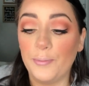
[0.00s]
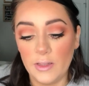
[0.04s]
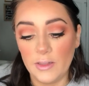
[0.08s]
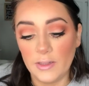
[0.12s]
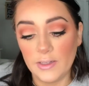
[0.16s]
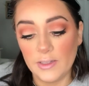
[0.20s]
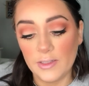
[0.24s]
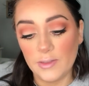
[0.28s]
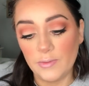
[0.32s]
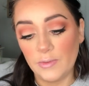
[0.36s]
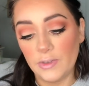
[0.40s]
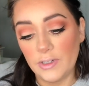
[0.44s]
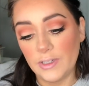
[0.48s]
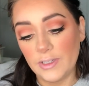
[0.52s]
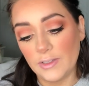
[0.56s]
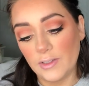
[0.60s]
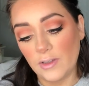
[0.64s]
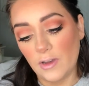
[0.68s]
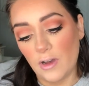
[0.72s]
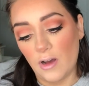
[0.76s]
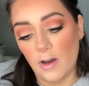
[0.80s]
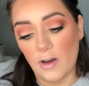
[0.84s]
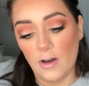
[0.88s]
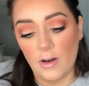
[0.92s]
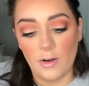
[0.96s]
this one is
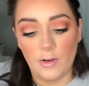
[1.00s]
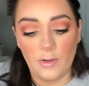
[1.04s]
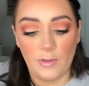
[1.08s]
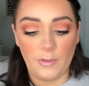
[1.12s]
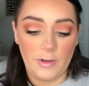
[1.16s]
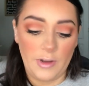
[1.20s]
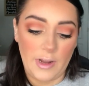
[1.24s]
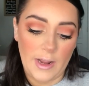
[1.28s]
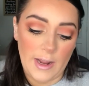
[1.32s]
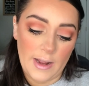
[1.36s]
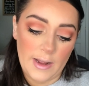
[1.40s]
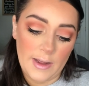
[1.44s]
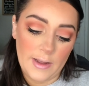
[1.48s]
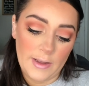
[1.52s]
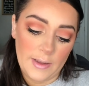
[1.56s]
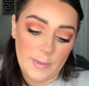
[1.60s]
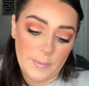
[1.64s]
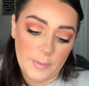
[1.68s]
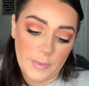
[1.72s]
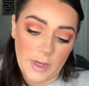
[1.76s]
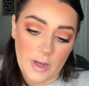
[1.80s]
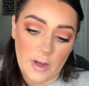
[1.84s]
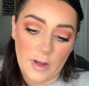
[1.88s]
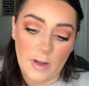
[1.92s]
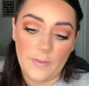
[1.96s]
called I Am
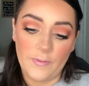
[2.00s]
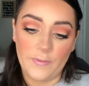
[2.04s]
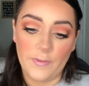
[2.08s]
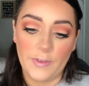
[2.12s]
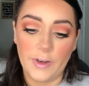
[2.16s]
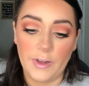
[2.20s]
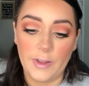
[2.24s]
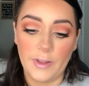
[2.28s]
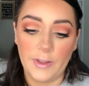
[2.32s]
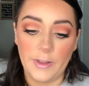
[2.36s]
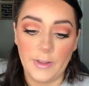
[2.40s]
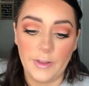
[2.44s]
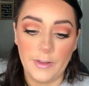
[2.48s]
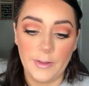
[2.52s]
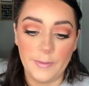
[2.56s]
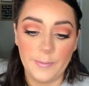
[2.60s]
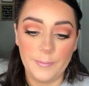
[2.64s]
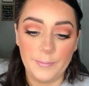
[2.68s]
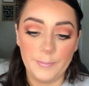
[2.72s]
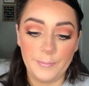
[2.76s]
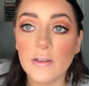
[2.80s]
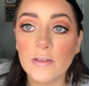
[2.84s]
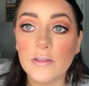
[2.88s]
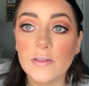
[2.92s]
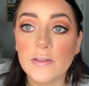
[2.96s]
Confident.
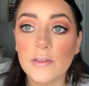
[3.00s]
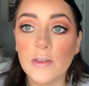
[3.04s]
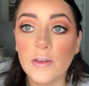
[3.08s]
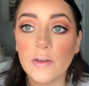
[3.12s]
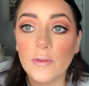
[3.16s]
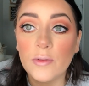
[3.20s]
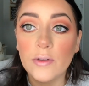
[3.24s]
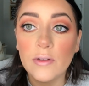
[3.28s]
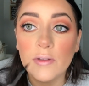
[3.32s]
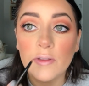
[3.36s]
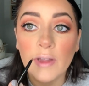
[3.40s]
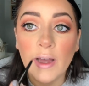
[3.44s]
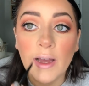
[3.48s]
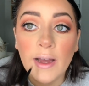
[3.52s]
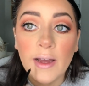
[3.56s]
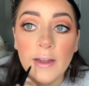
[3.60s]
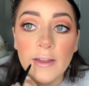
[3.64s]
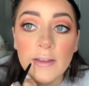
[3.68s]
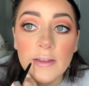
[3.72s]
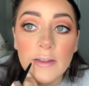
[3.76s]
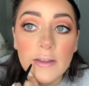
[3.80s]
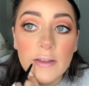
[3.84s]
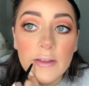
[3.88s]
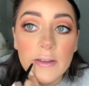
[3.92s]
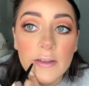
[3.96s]
So we'll line
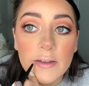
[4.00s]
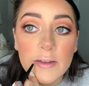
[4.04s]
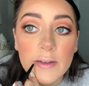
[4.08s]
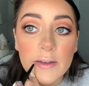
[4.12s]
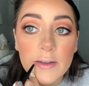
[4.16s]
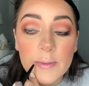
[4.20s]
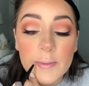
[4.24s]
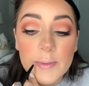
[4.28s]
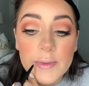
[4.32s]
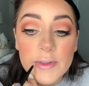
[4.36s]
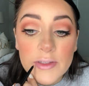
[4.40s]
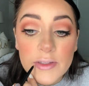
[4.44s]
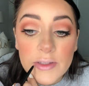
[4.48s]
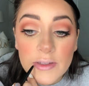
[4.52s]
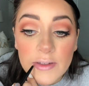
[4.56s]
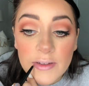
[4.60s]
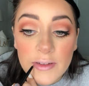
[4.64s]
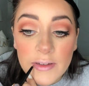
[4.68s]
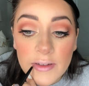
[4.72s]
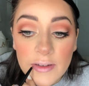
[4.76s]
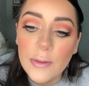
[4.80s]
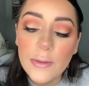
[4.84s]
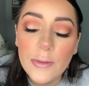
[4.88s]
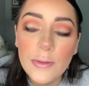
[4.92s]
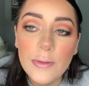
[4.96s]
the lips.
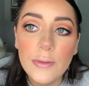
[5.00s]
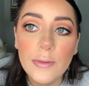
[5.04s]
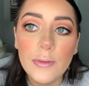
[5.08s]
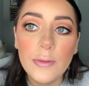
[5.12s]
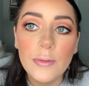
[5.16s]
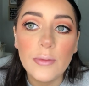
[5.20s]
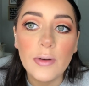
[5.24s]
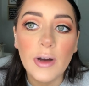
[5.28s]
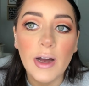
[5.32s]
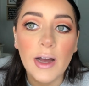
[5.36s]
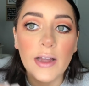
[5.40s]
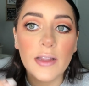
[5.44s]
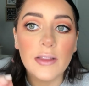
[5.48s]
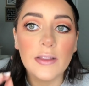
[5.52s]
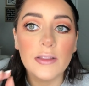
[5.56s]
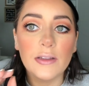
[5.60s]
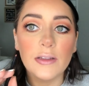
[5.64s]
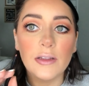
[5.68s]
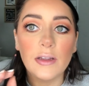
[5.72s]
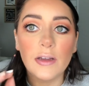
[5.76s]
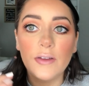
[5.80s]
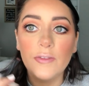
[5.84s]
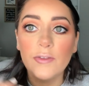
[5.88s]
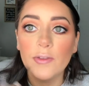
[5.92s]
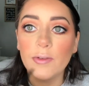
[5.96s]
Ooh, I
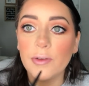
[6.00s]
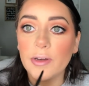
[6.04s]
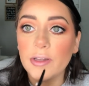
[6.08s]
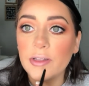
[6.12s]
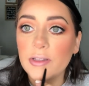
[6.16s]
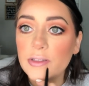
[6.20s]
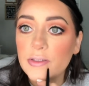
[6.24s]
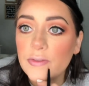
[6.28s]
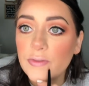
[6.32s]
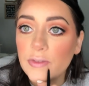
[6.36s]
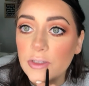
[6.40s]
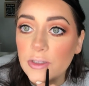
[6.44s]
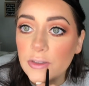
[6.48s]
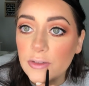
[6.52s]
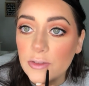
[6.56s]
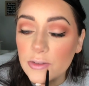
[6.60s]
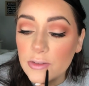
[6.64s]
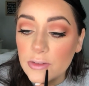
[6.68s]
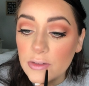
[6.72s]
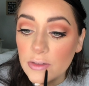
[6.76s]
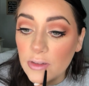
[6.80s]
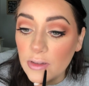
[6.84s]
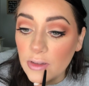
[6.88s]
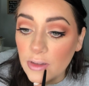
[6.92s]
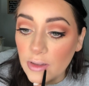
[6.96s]
love the way this
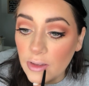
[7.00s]
feels.